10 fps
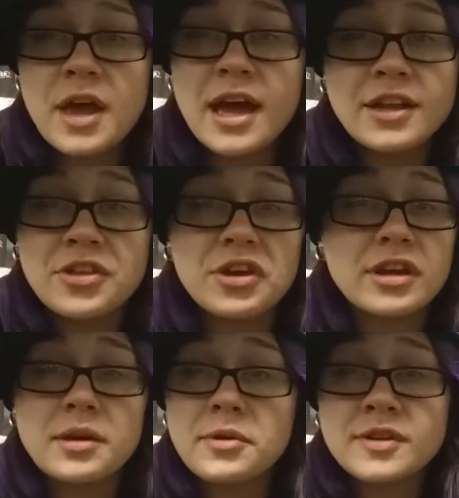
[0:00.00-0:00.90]

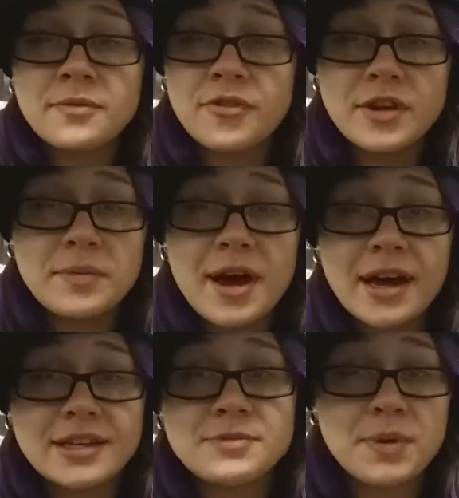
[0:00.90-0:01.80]
Anything. Give me some
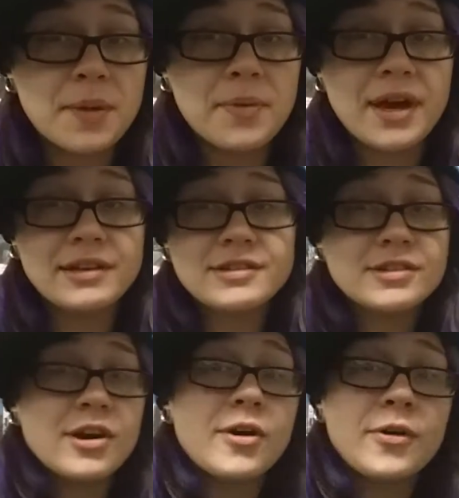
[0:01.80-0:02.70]
feedback. It's been a bit,
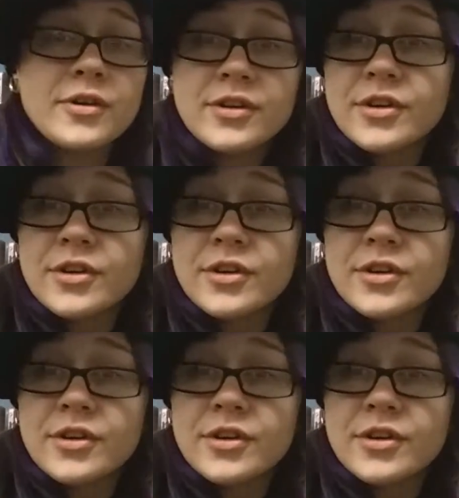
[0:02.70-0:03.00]
so.